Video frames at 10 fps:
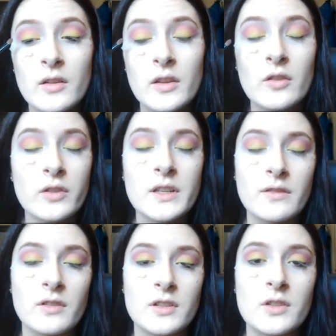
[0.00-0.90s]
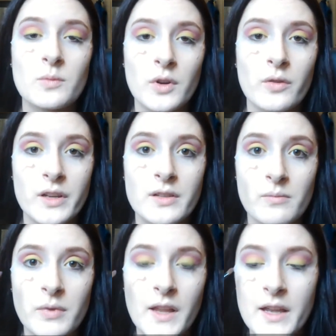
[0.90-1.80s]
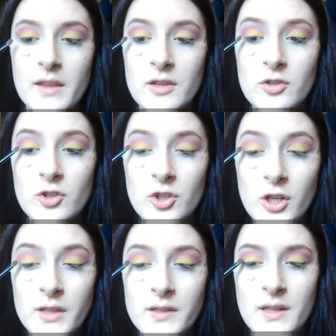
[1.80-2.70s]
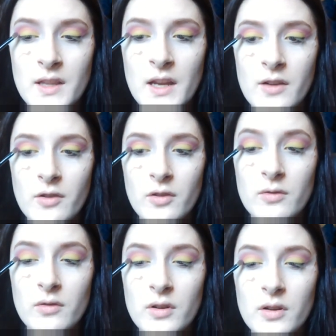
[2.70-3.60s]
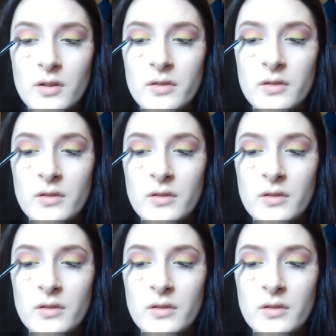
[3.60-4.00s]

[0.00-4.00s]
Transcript: The only difference is we're going to apply this just in the outer corner.